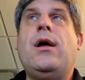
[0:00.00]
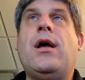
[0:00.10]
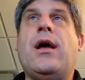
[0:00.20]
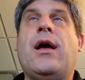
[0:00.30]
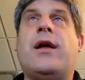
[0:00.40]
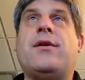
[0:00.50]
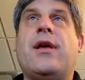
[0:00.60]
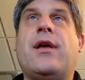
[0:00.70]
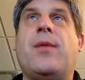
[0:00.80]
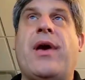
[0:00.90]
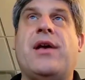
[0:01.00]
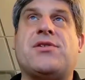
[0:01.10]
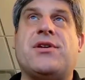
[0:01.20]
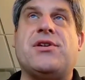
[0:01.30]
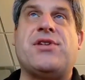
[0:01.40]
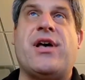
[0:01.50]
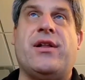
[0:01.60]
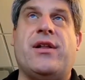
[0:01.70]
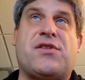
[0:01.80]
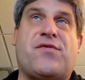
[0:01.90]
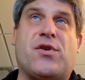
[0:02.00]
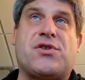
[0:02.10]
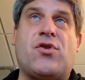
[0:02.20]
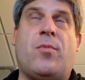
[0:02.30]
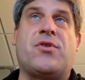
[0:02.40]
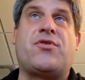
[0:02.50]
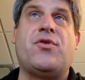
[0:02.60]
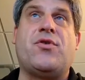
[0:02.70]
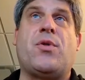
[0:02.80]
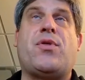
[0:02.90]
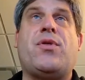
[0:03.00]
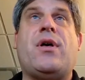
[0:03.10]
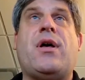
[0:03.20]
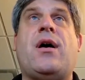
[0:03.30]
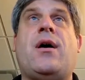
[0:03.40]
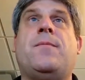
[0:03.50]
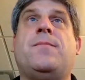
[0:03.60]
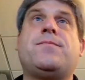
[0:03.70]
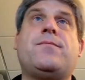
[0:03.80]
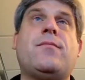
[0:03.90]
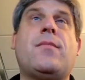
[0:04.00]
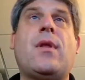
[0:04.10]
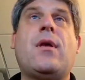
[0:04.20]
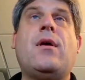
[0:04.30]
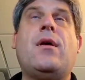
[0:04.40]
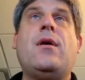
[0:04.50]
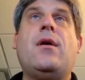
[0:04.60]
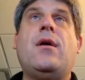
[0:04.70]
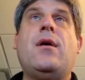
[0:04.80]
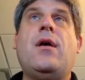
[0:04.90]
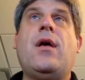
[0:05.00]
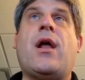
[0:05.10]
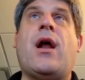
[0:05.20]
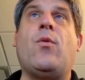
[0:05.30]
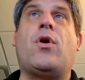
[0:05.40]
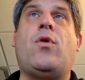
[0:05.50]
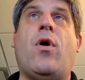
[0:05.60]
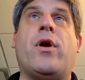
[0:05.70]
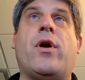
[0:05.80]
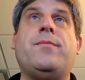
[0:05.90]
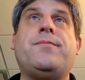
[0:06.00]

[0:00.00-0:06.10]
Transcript: And he basically said in this first noble truth, um, and I will quote it